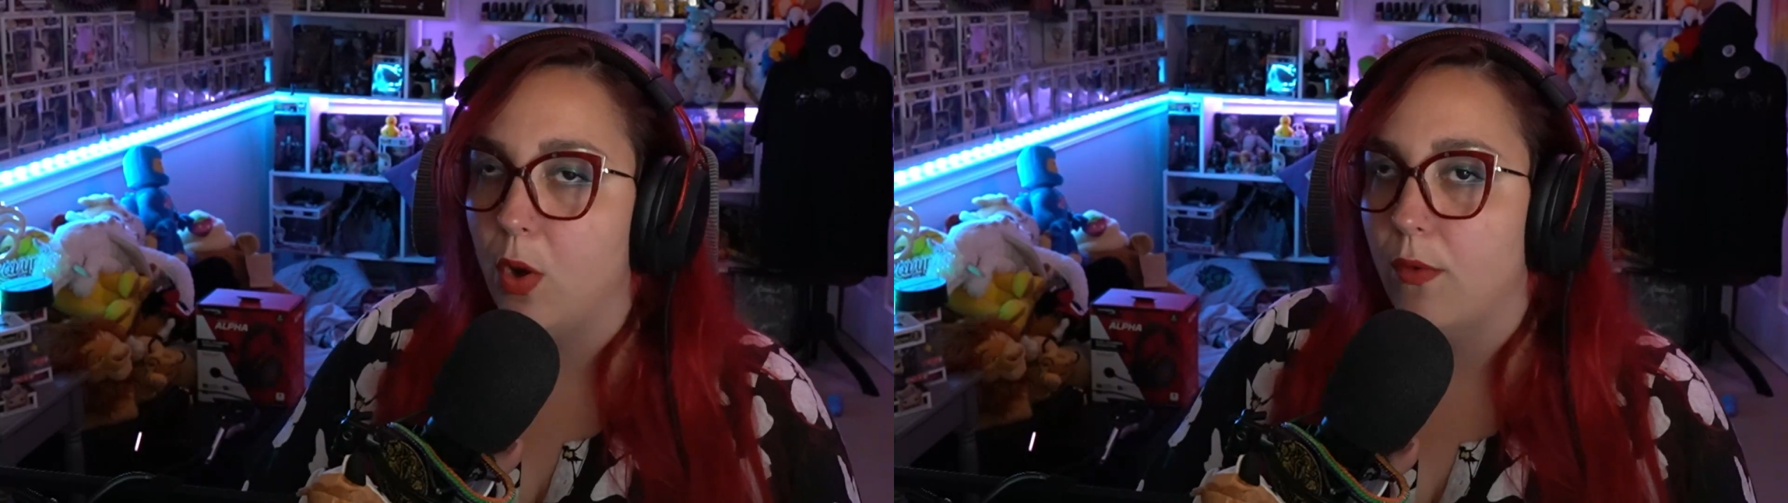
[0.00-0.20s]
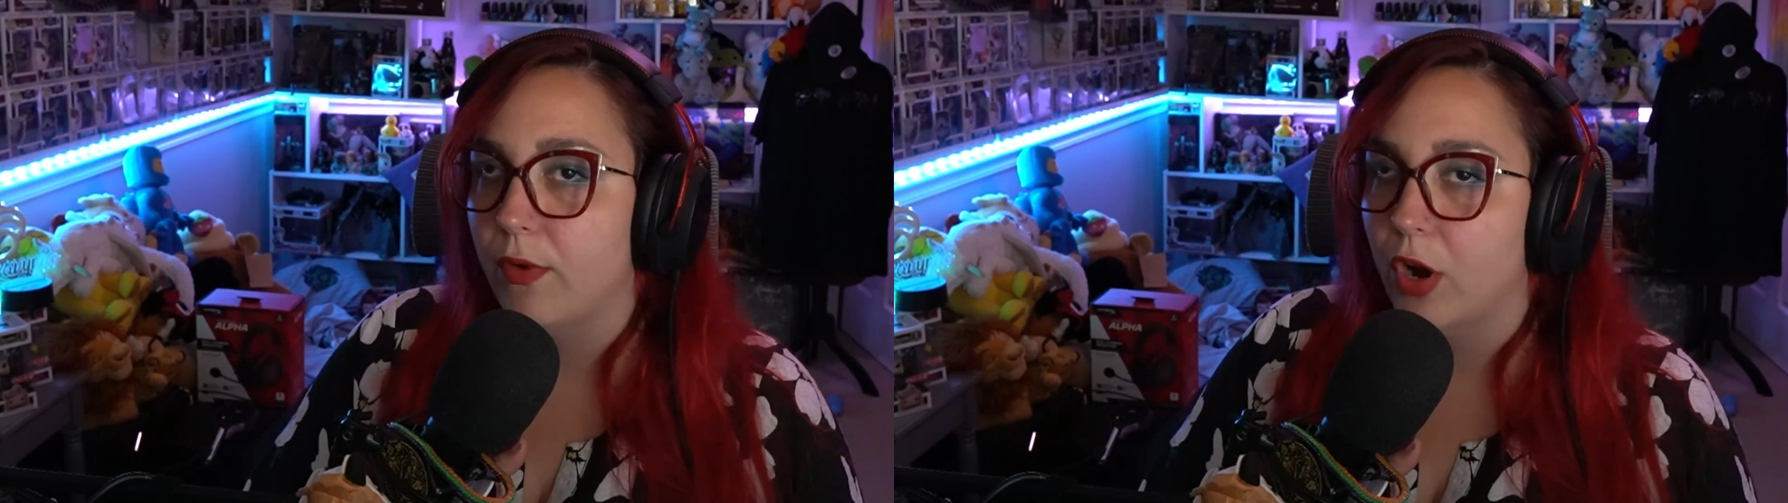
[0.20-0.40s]

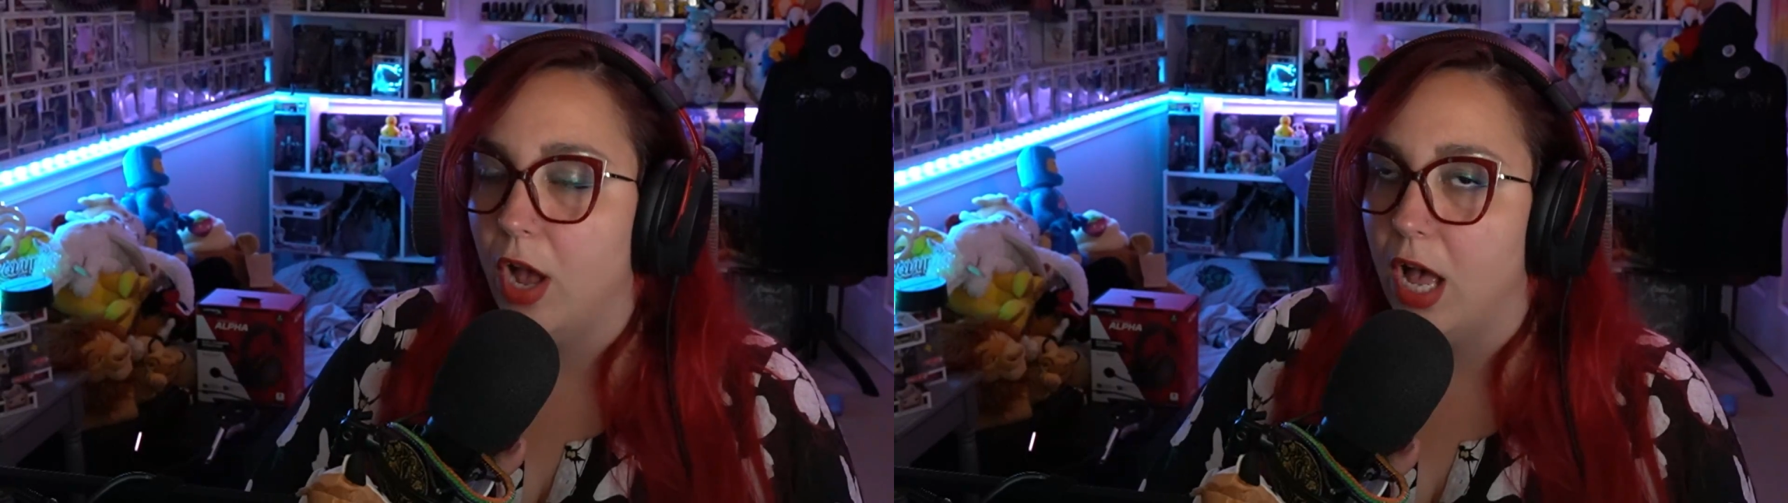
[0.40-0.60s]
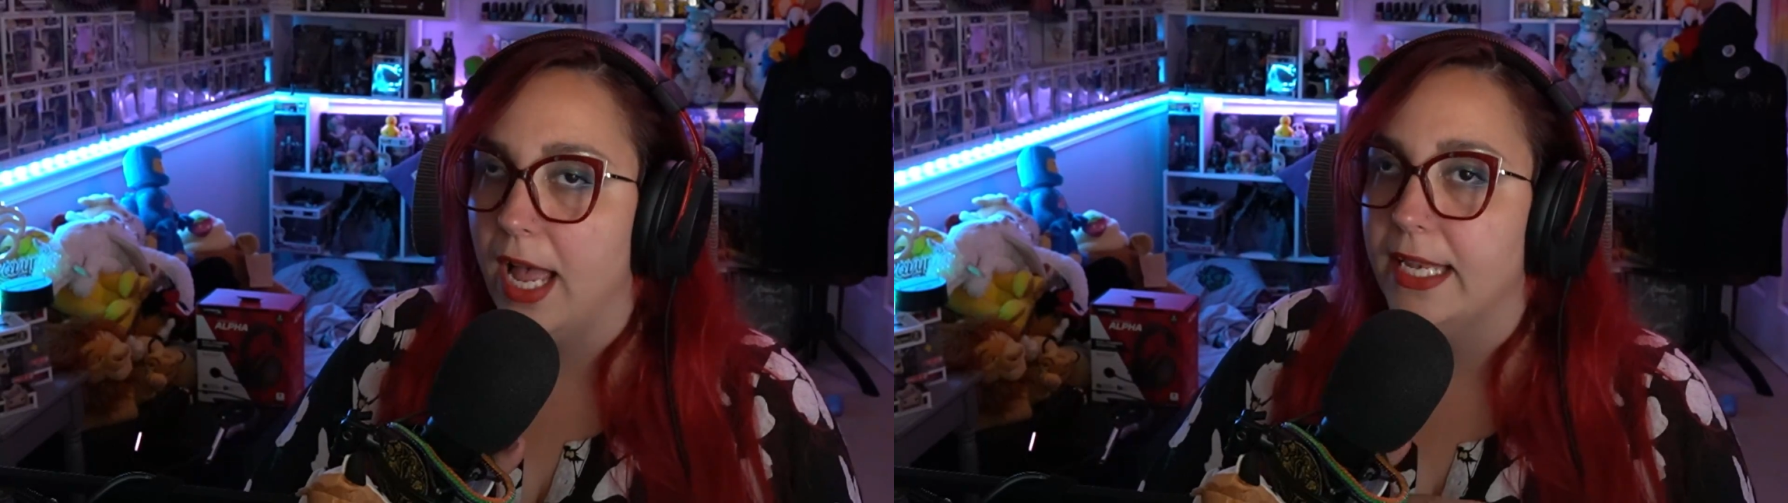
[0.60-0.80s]
over
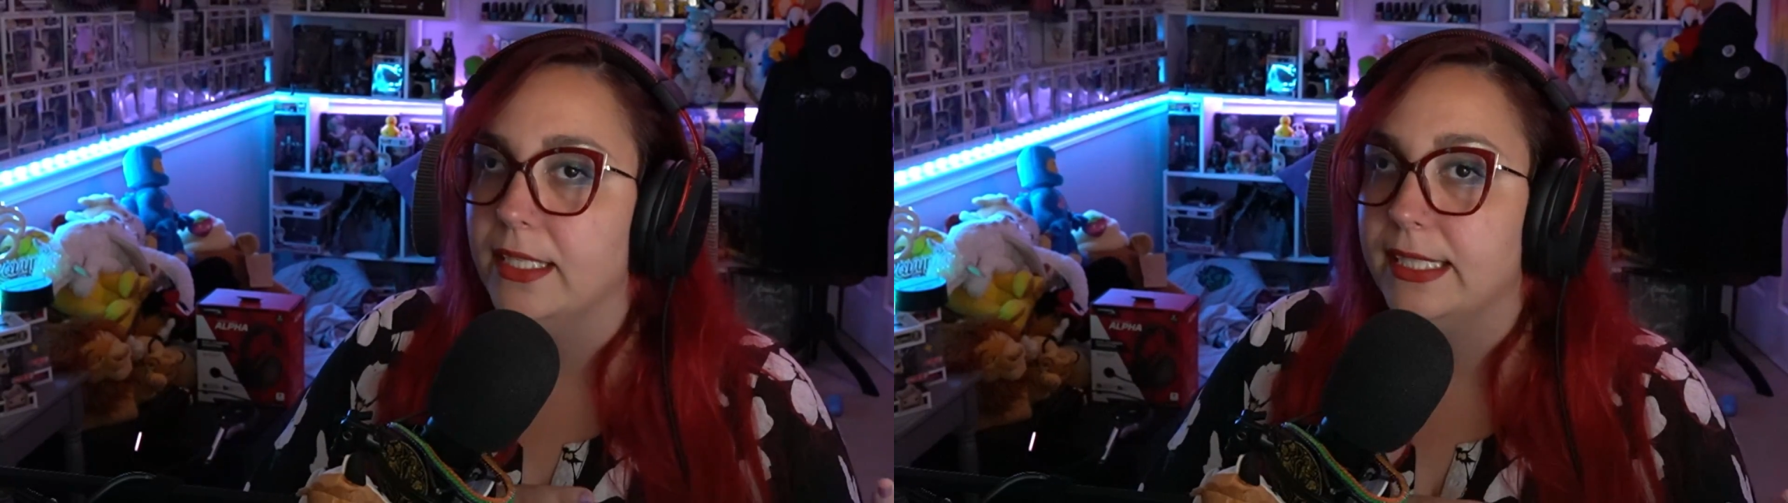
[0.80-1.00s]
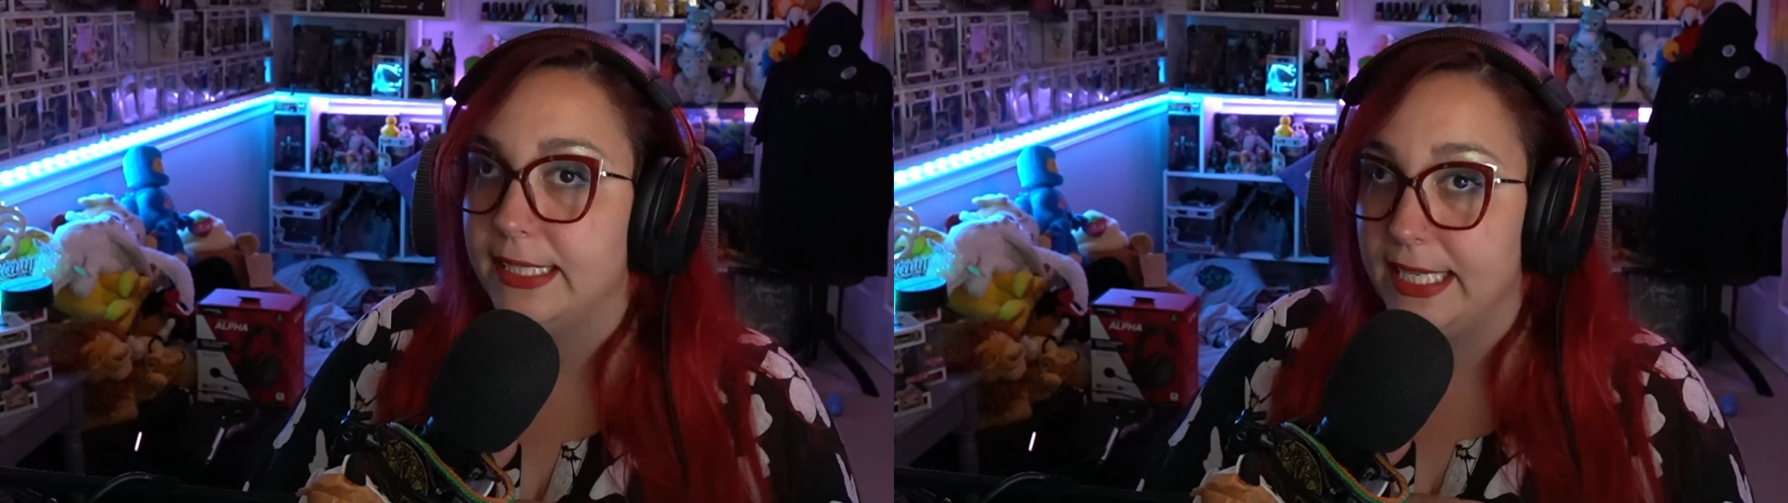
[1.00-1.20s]
on
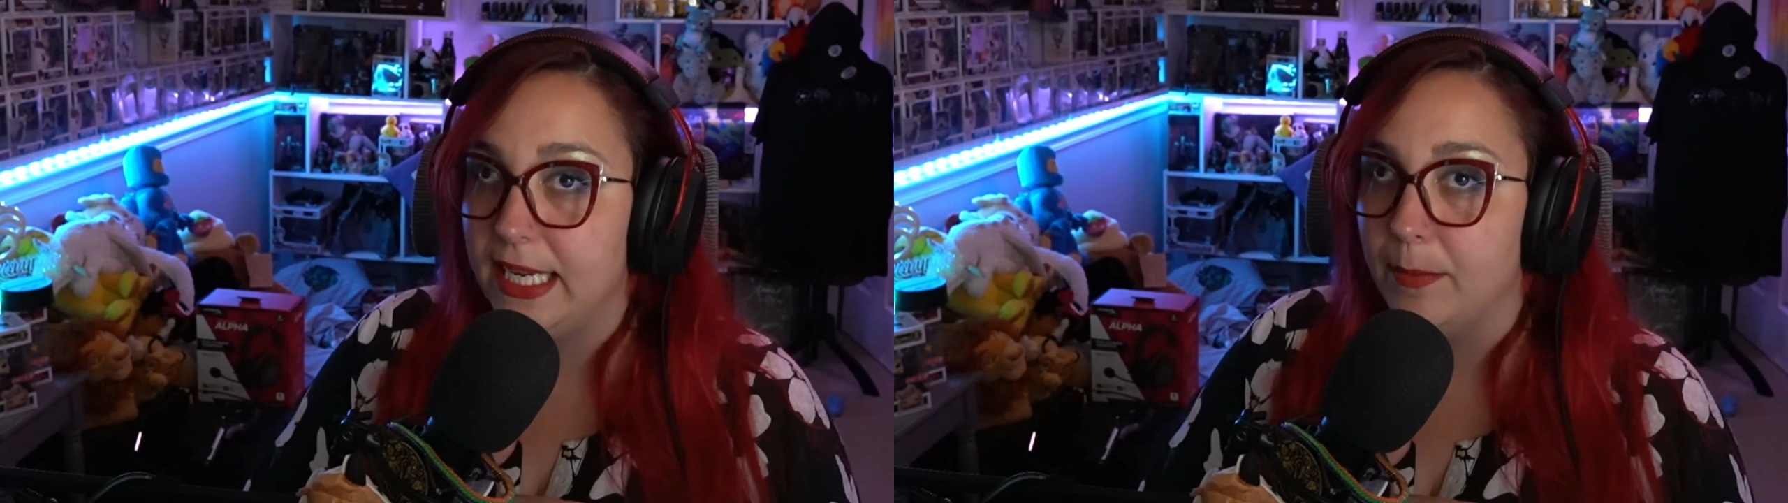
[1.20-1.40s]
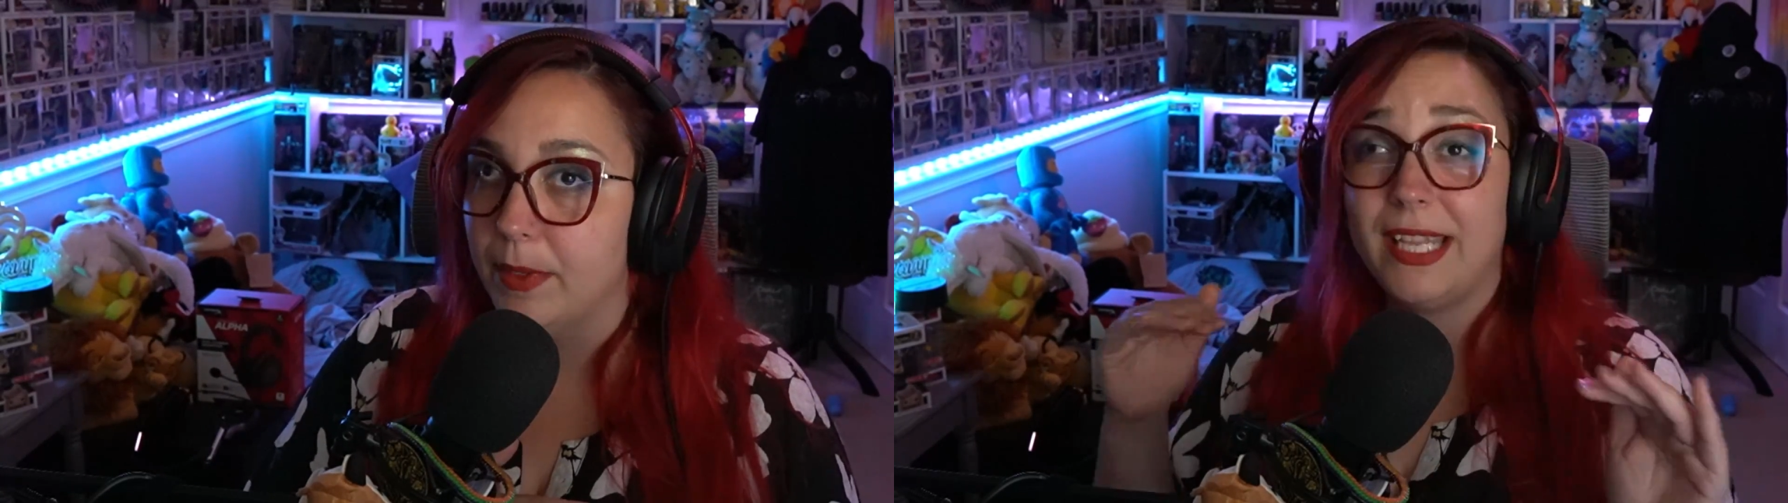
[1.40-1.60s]

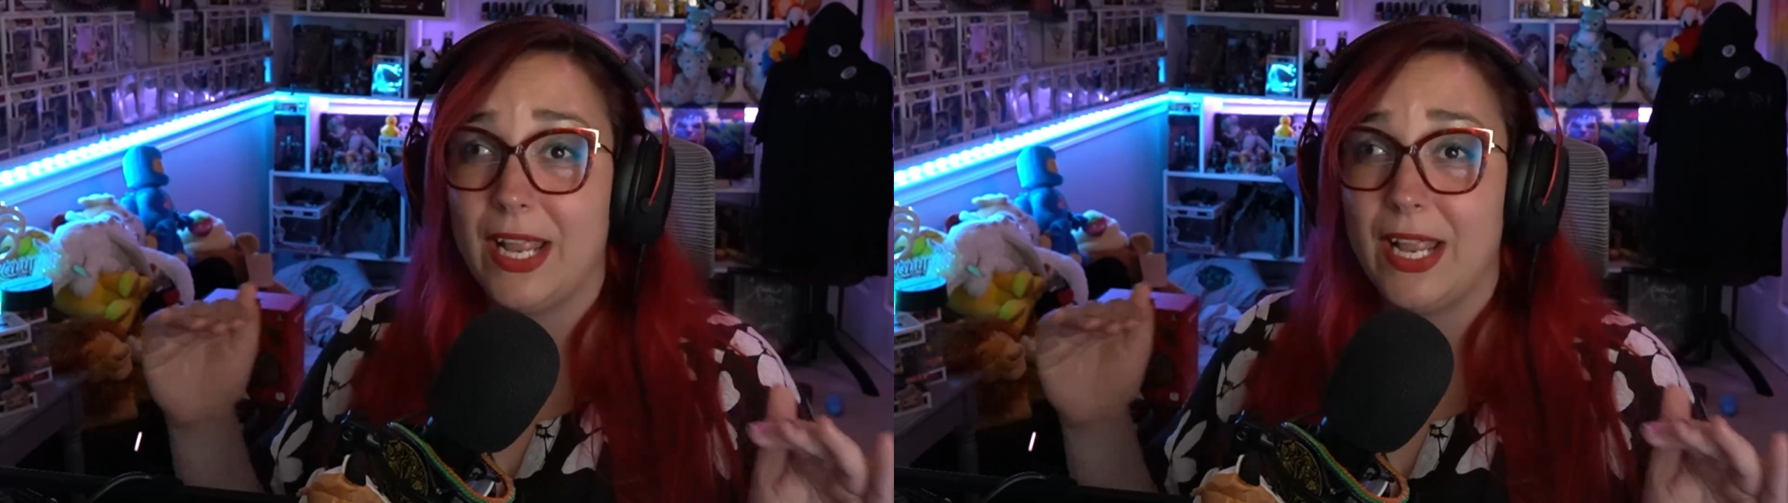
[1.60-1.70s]
Steam.